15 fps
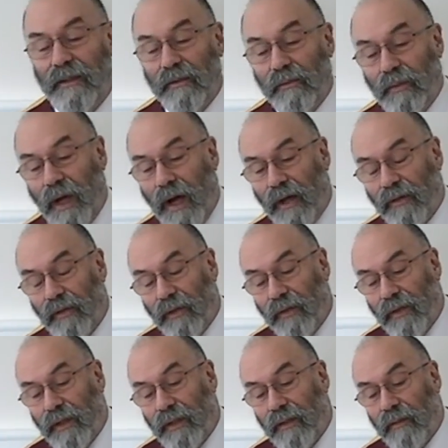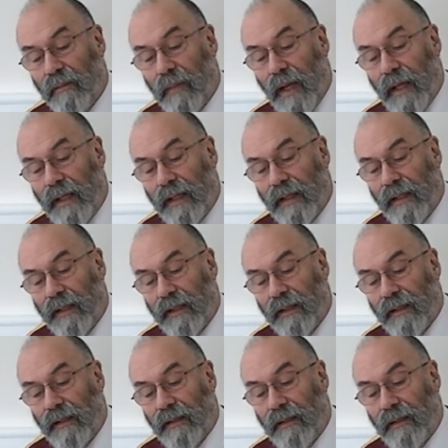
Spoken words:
rather than making